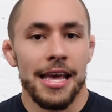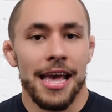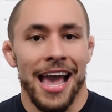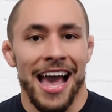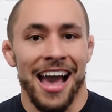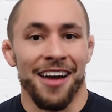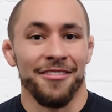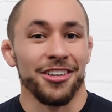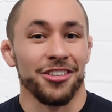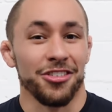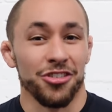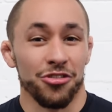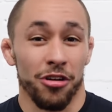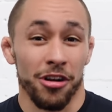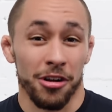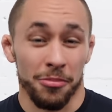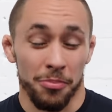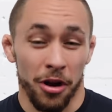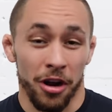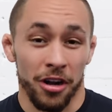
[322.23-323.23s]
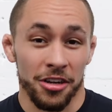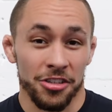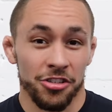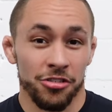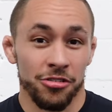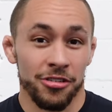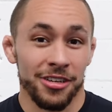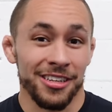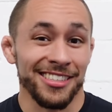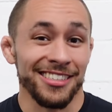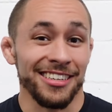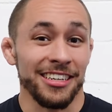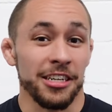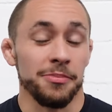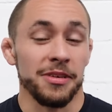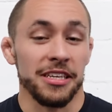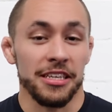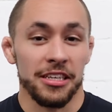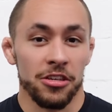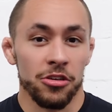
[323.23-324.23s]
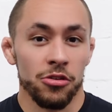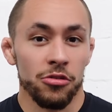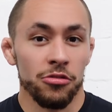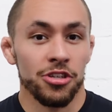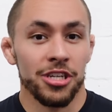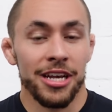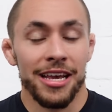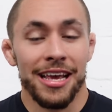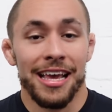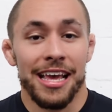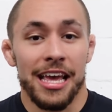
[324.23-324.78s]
having a strong posture is going to be huge